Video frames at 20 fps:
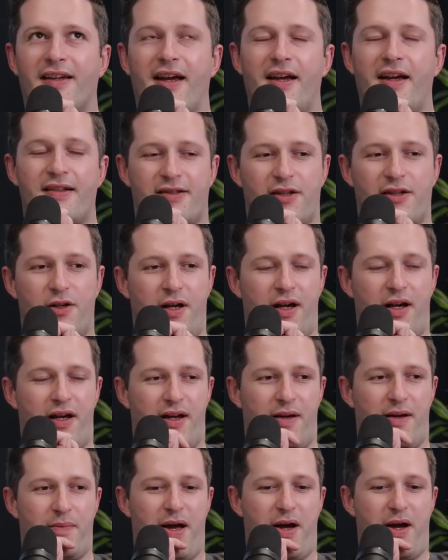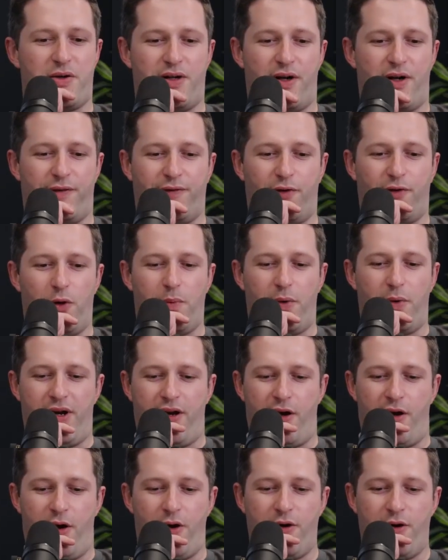Yeah. So PowerShell
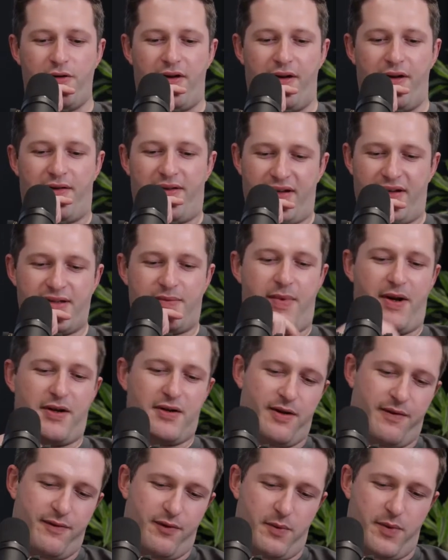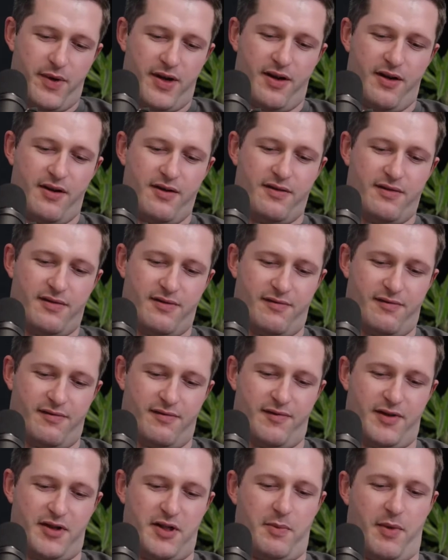4.0, I think it's PowerShell 4.0.
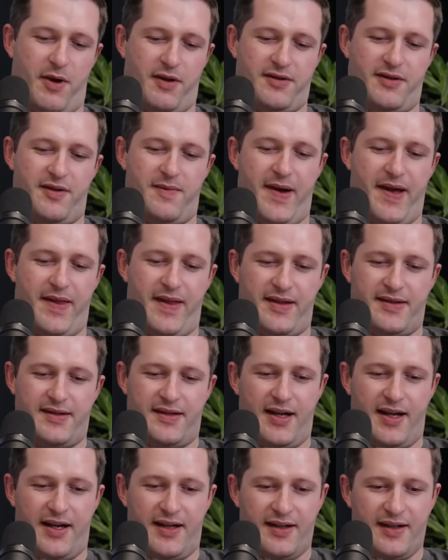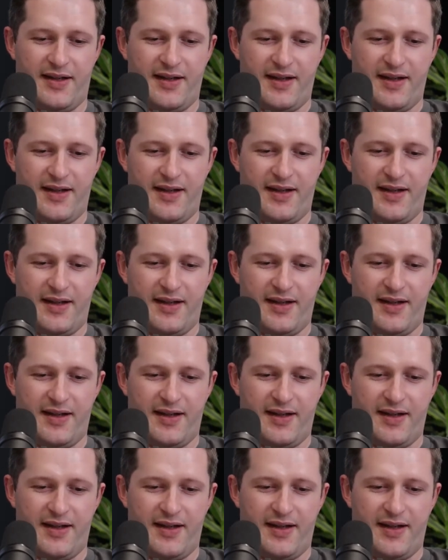Richie posted about that today.